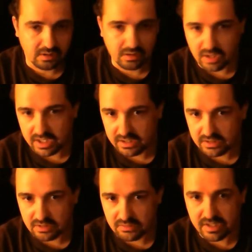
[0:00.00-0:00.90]
getting the
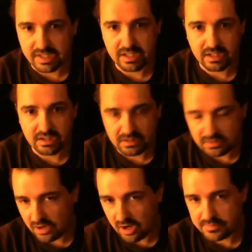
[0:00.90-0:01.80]
grain and the
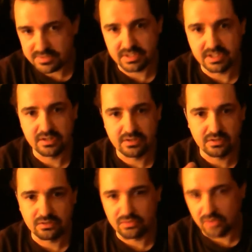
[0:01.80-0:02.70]
hops together,
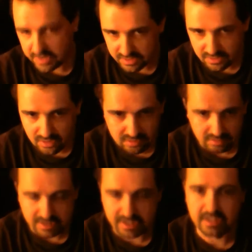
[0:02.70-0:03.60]
grinding the
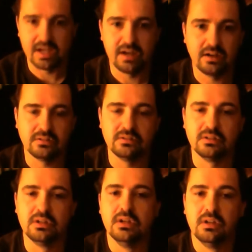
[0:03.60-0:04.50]
grain down,
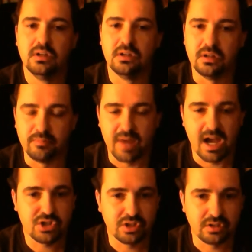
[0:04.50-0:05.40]

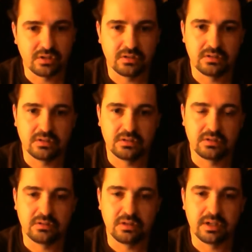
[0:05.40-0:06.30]
mashing the
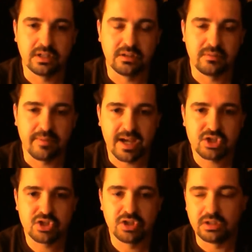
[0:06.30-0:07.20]
grain in the mash
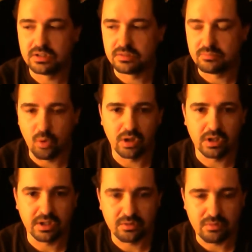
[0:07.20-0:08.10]
tun,
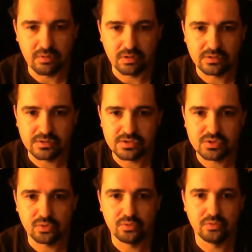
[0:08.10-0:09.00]
boiling the wort on the
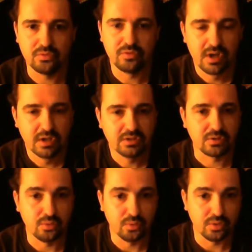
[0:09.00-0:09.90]
stove, to
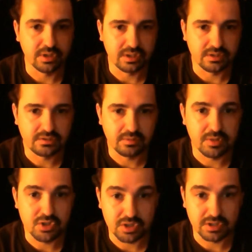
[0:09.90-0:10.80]
cooling it, to
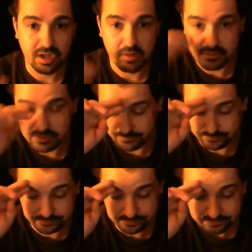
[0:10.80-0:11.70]
pitching temps.
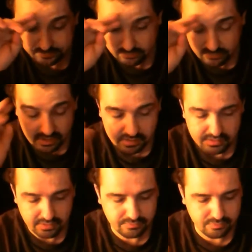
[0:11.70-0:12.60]

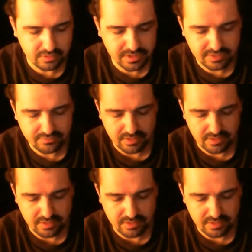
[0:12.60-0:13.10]
So 4.5